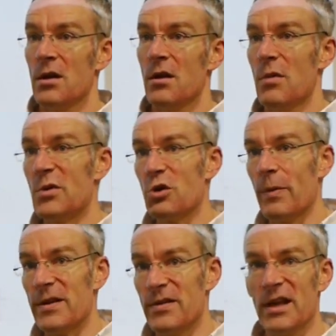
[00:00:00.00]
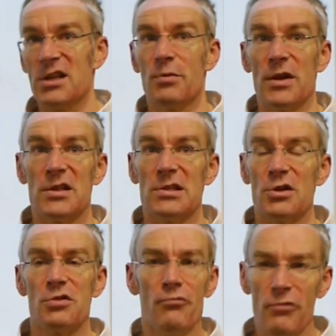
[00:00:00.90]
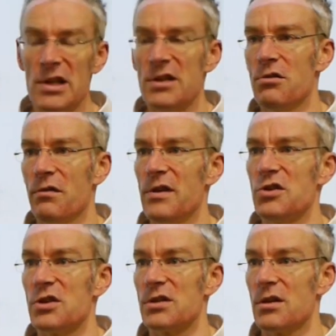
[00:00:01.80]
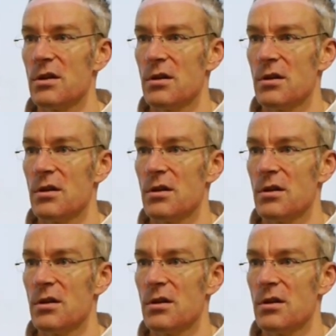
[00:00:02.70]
When we talk about it next week, there's lots of really cool features.